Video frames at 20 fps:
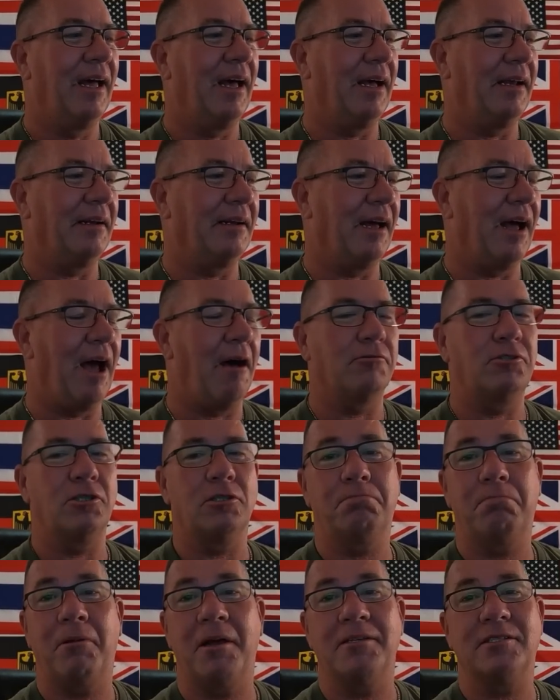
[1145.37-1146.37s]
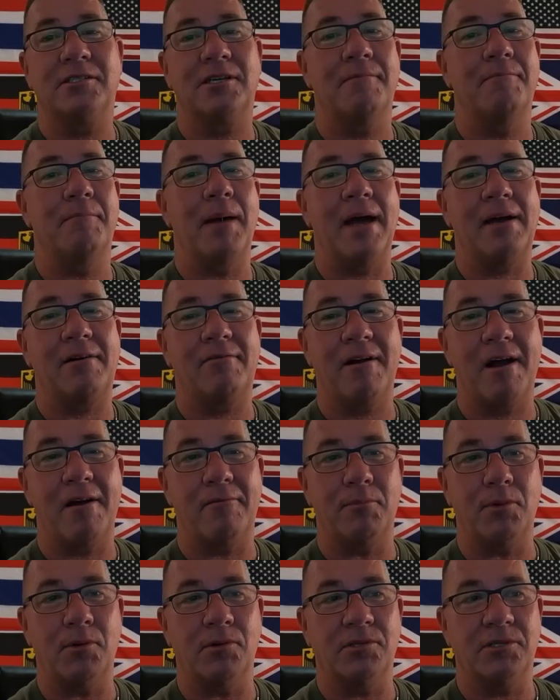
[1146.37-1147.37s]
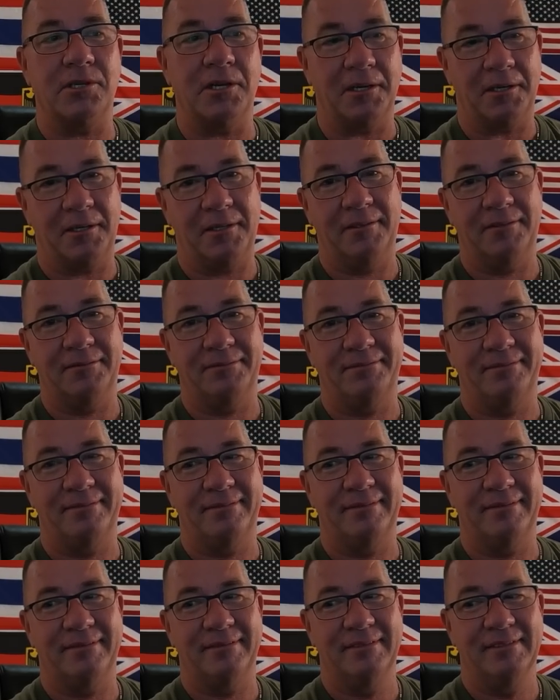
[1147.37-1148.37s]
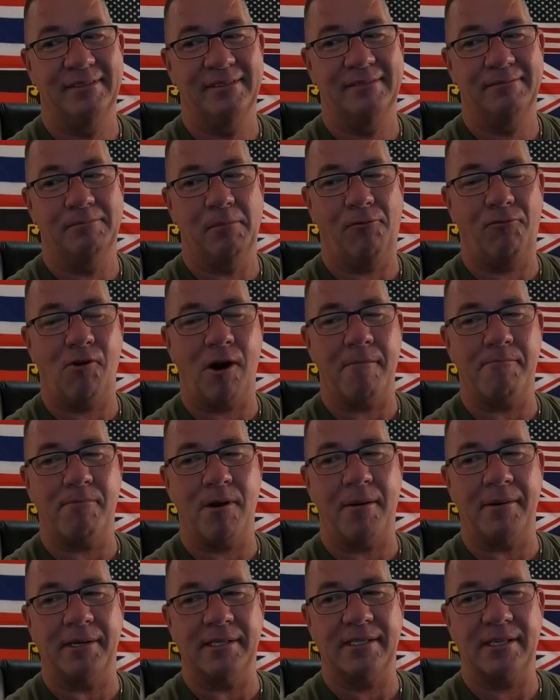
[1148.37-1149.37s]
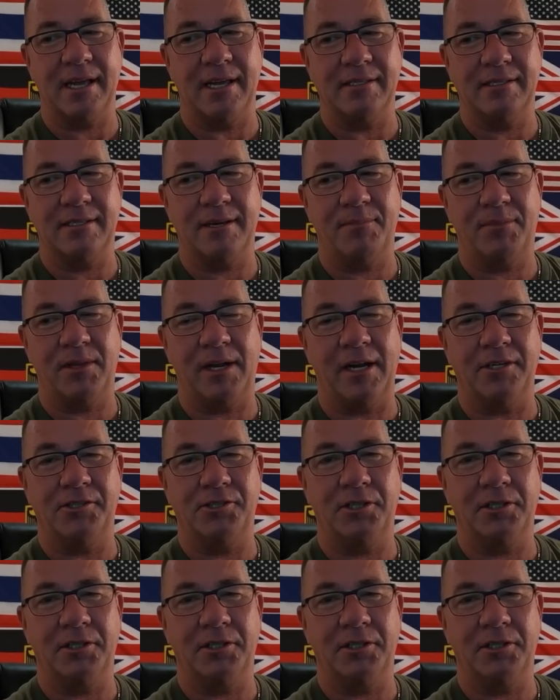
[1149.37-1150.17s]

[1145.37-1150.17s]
and uh, I'll just play some background music before I probably say something I